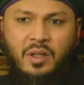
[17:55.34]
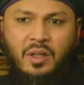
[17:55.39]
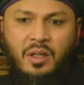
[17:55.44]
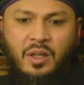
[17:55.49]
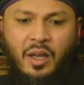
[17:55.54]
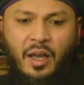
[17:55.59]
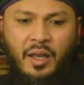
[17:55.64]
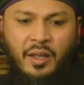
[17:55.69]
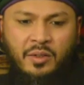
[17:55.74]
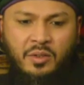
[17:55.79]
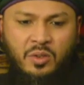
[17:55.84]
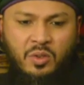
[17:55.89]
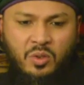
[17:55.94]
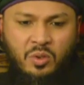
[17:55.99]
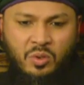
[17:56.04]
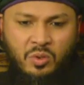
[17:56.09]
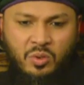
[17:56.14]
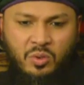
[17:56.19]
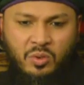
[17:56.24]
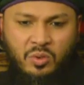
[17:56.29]
and
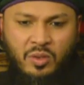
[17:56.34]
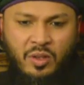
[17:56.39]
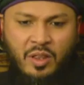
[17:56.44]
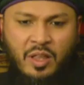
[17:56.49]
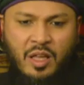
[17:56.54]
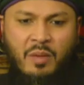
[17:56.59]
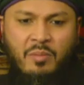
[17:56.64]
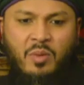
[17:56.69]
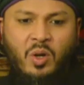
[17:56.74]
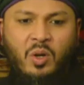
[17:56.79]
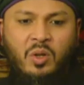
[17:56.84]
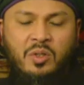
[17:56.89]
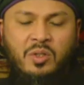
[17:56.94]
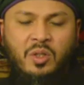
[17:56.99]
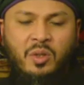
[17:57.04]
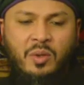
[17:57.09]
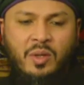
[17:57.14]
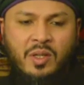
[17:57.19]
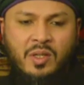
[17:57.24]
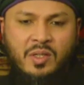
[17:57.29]
to them also
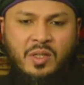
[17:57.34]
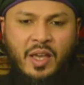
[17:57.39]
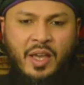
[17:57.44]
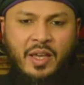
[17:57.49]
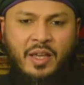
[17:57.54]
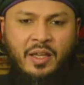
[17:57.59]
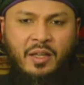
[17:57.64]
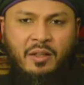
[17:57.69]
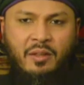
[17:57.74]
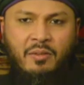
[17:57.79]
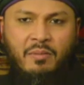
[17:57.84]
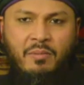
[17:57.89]
he's saying,